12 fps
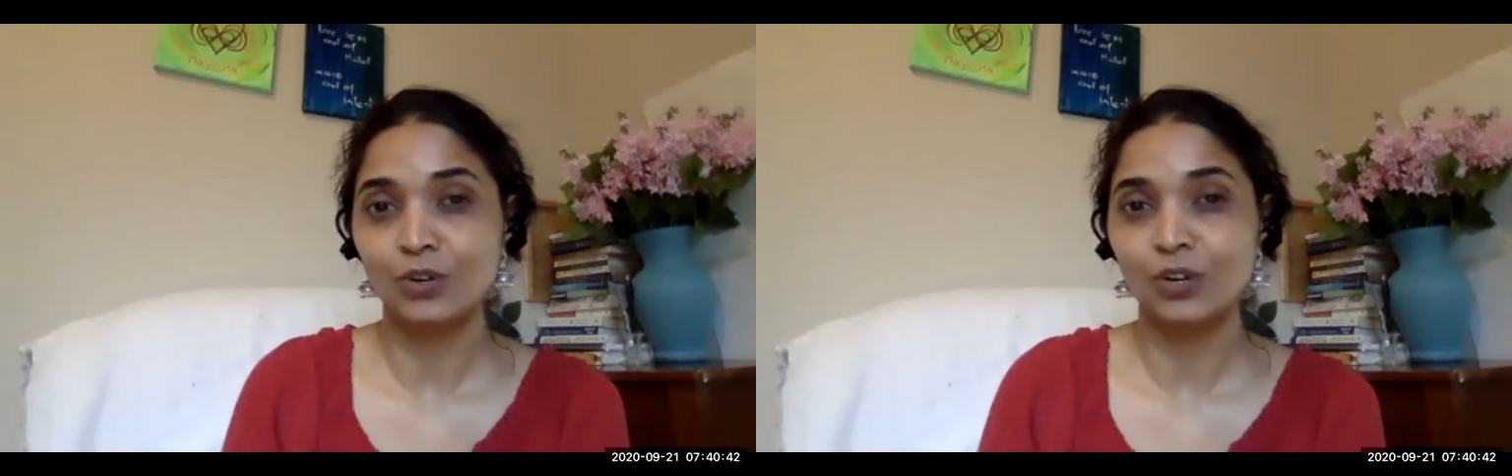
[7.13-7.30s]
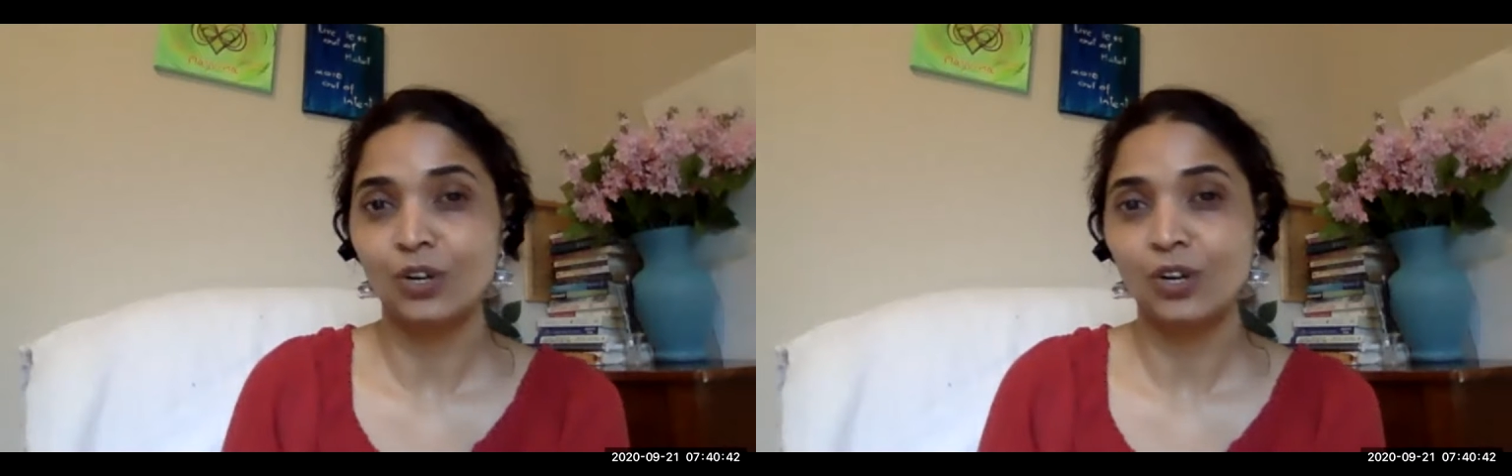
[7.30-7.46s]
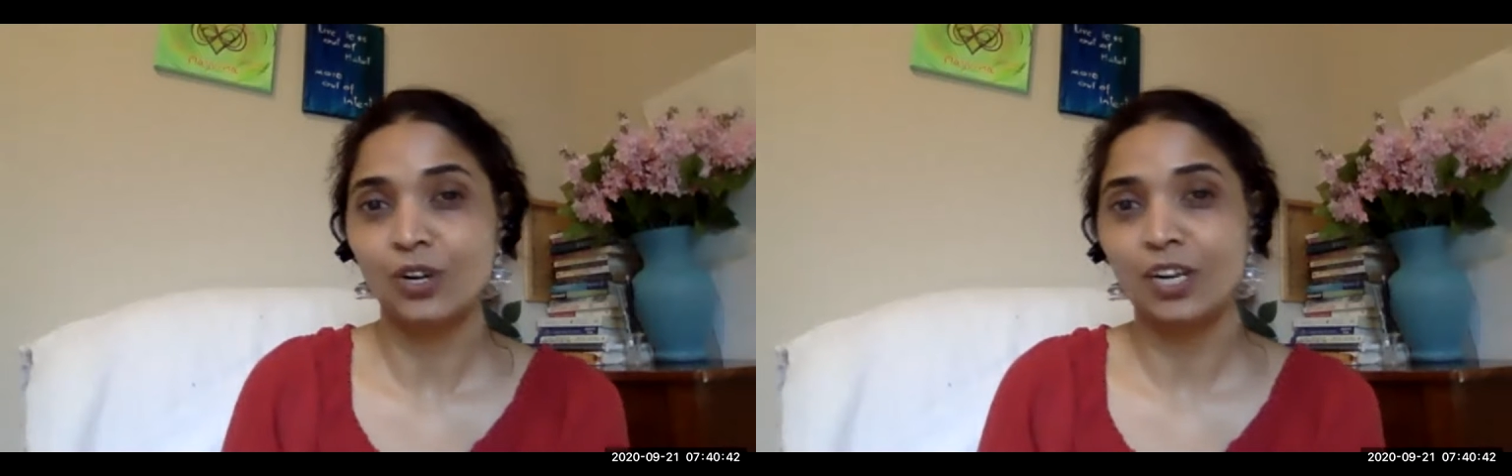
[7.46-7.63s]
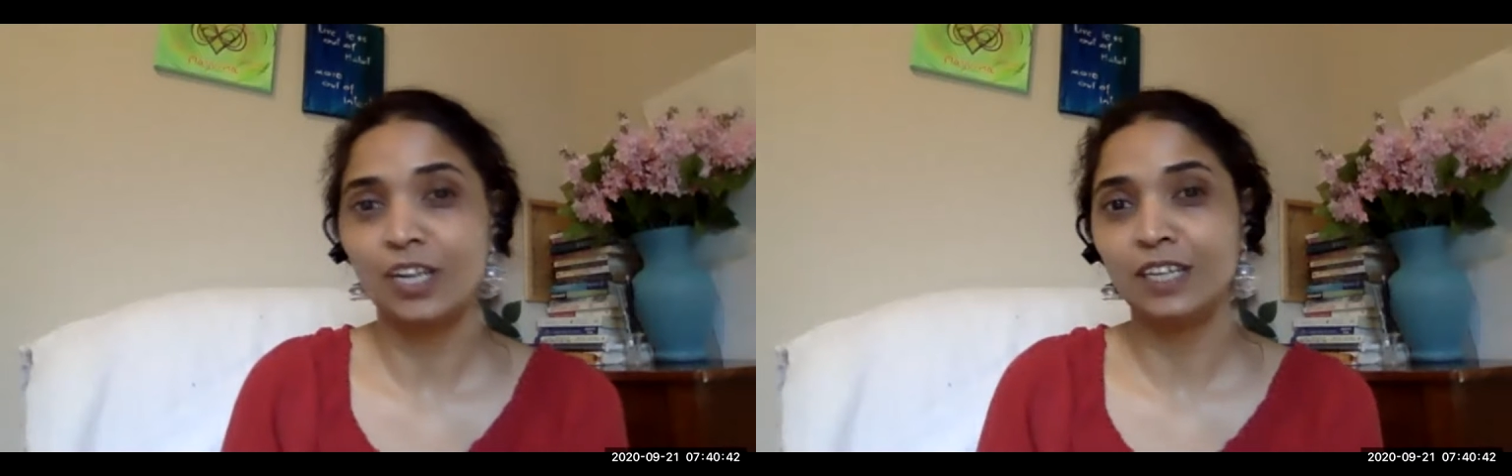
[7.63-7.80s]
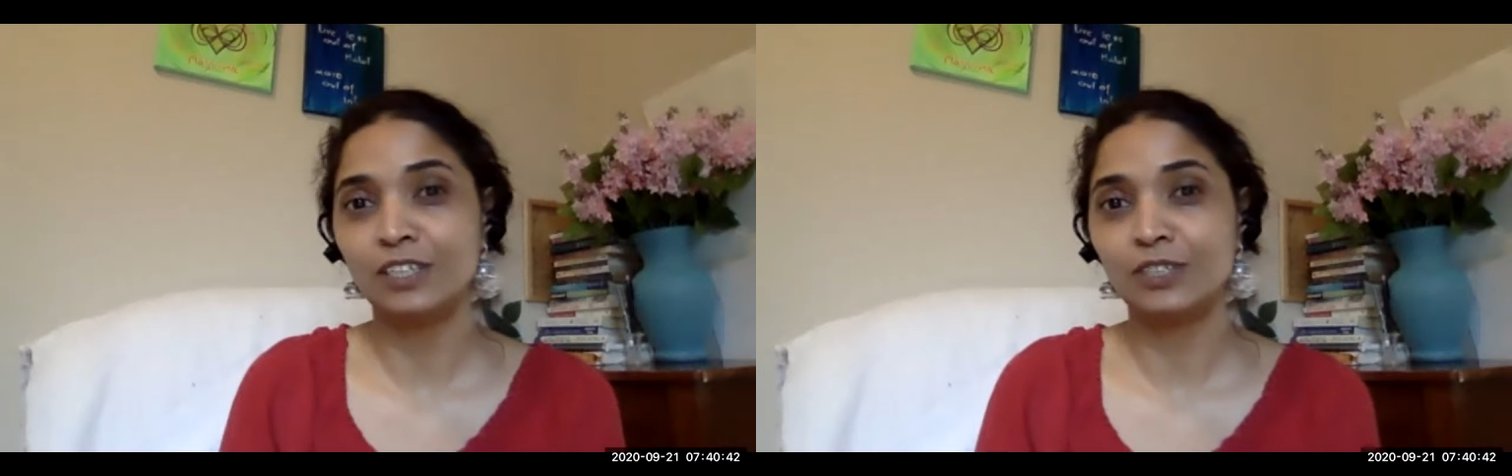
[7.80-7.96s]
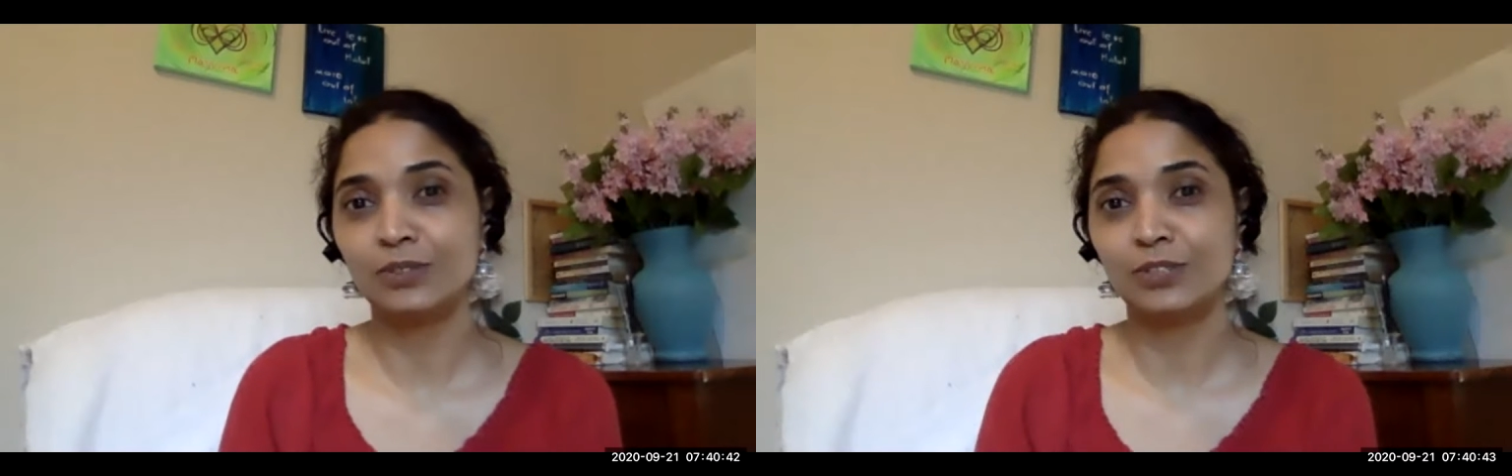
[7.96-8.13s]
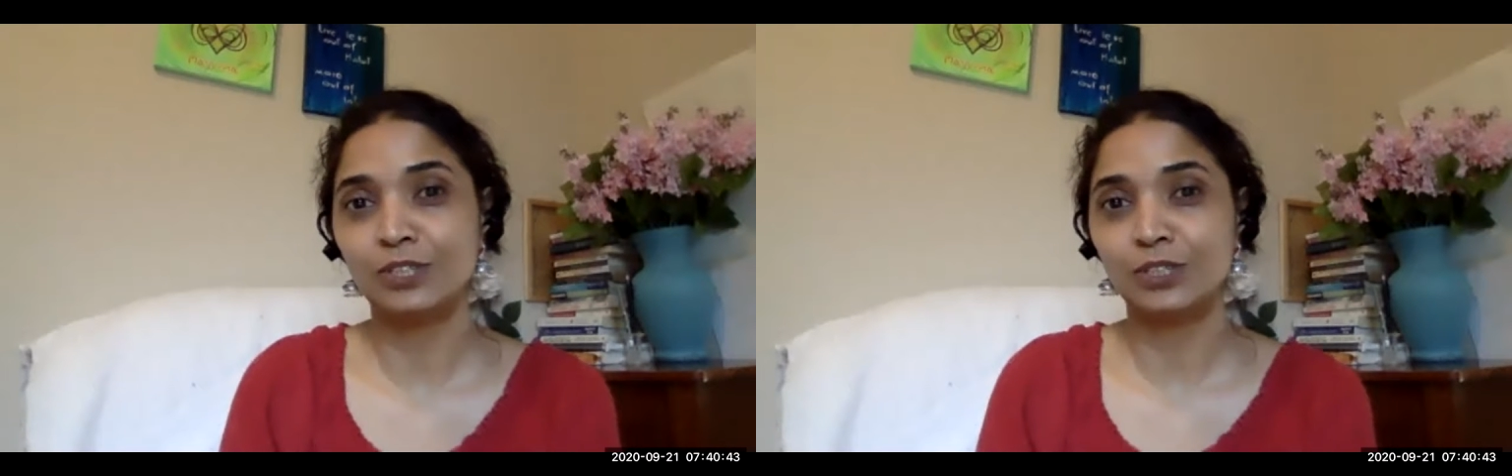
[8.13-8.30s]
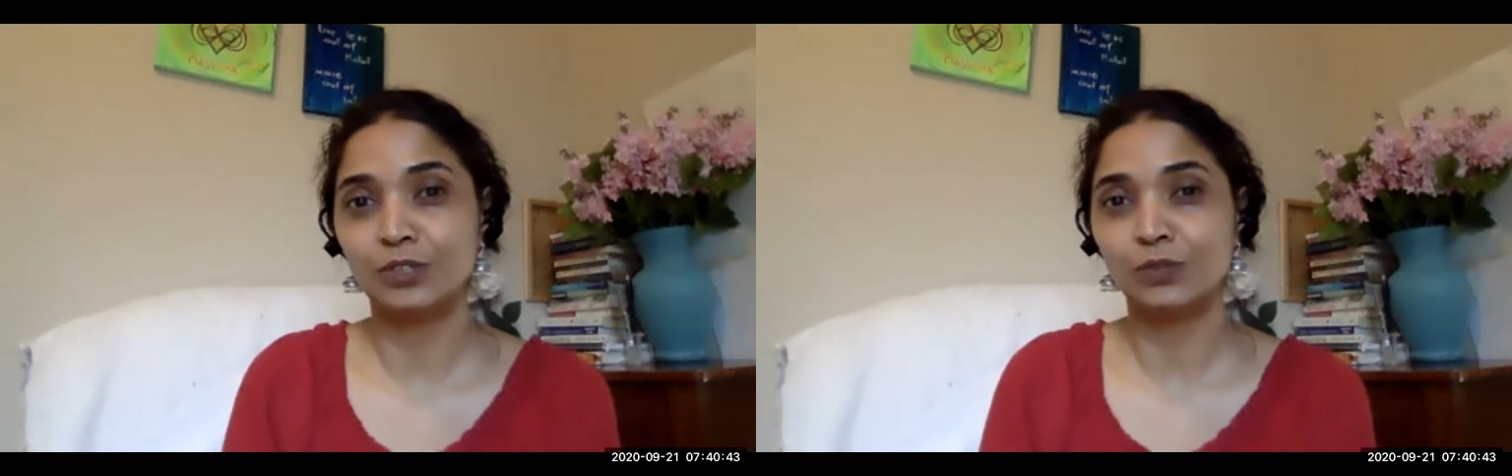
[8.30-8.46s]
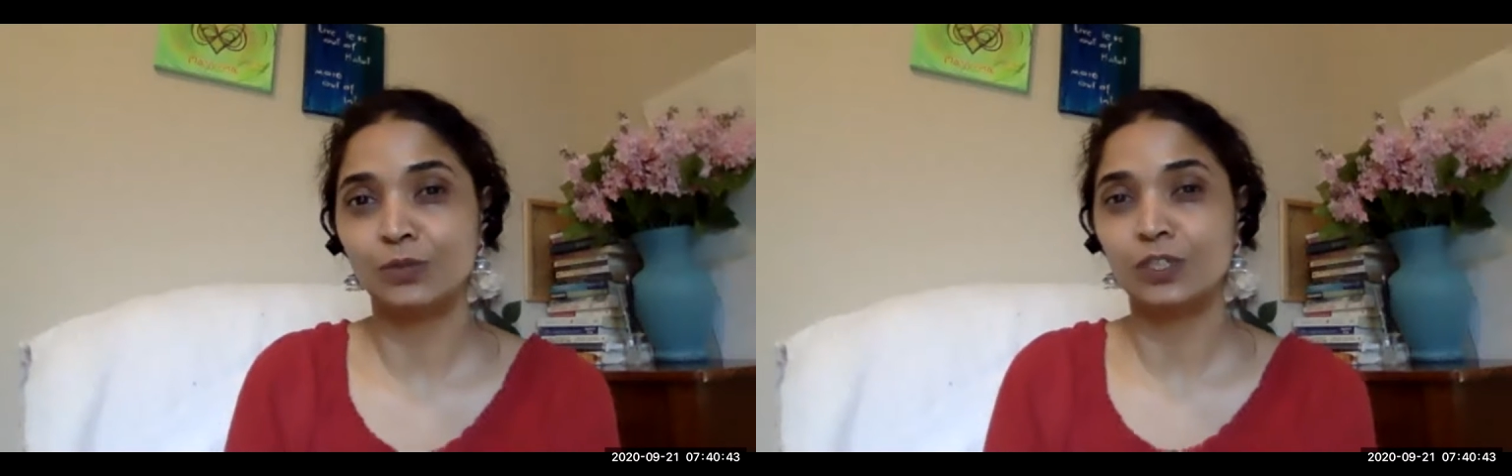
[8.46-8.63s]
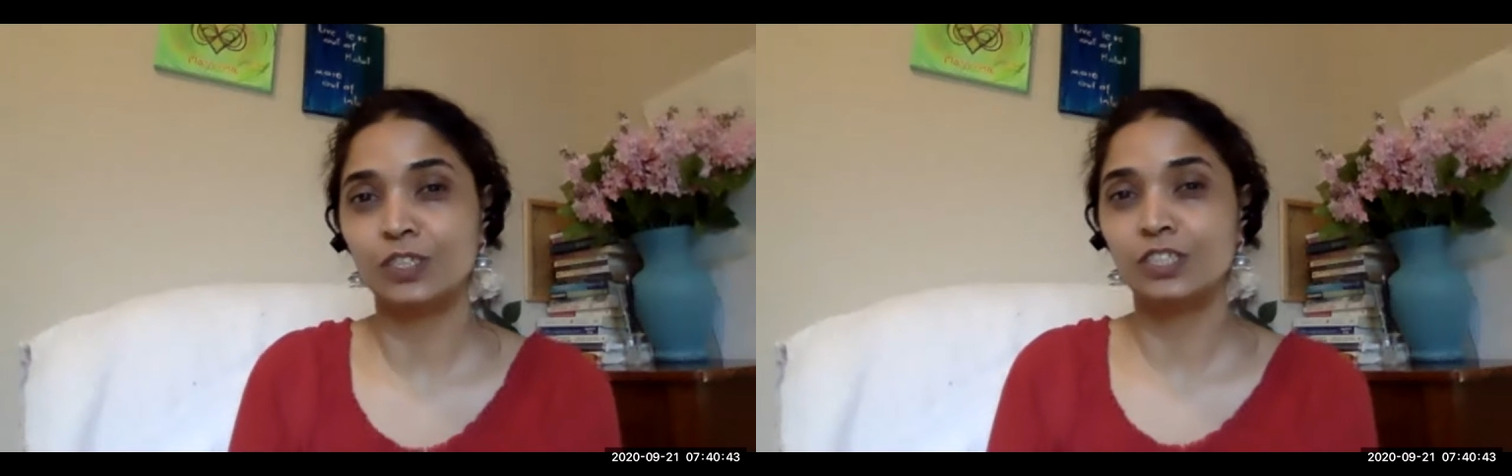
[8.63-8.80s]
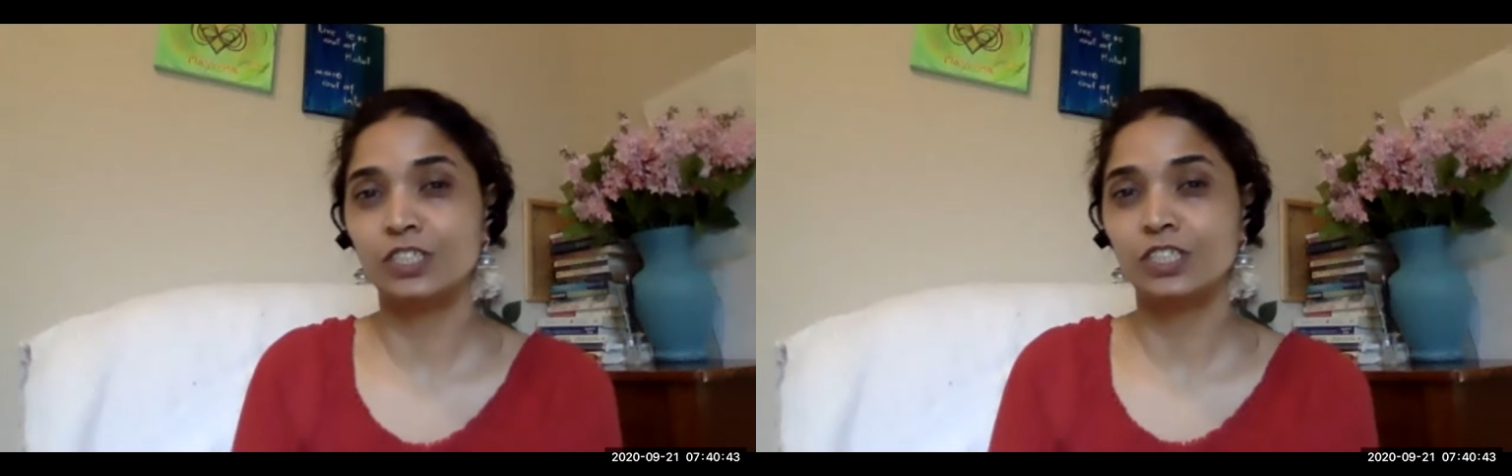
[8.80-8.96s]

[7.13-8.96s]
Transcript: early during the universe,